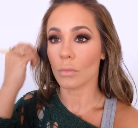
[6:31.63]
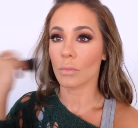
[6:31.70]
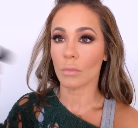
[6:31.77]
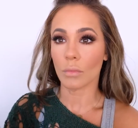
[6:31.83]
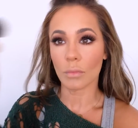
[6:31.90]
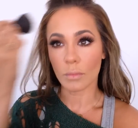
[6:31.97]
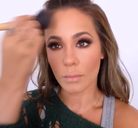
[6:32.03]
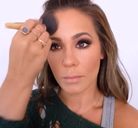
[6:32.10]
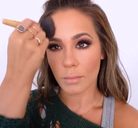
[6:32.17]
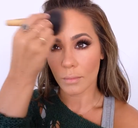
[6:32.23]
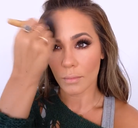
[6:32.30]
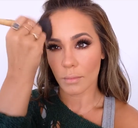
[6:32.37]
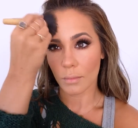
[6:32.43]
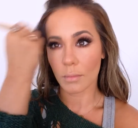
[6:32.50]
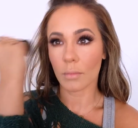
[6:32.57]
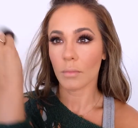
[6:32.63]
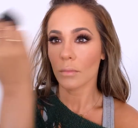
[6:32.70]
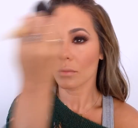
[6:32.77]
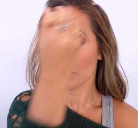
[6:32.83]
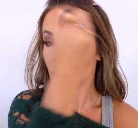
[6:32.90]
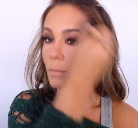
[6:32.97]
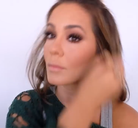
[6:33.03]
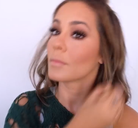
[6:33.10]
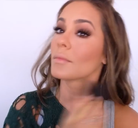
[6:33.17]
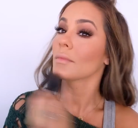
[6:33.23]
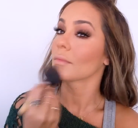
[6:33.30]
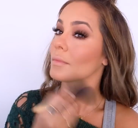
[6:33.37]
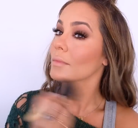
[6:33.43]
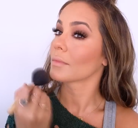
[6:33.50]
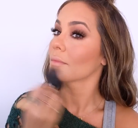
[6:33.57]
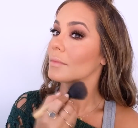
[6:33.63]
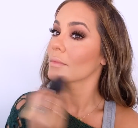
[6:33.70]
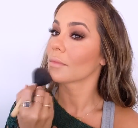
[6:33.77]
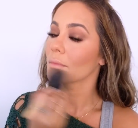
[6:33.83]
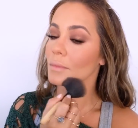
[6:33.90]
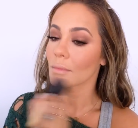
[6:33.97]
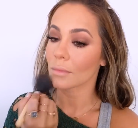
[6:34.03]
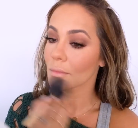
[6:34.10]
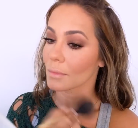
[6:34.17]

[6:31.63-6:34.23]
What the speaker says: No one is speaking in this clip.